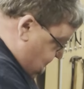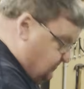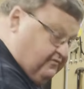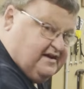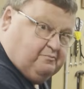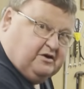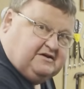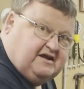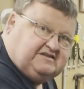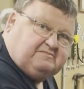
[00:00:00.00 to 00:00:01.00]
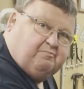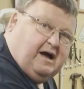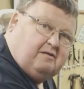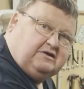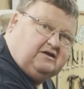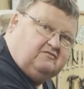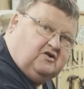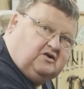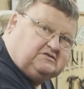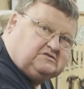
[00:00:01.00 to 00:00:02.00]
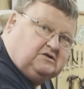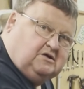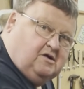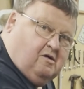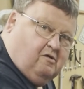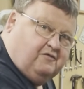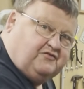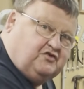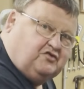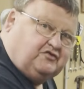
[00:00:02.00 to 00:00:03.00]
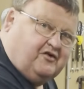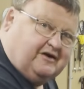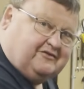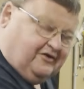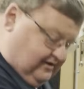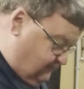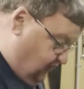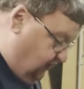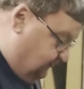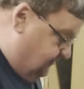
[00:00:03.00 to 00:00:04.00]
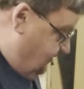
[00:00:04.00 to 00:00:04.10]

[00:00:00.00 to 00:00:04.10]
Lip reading: So if anybody needs embalming advice or funeral directoring advice,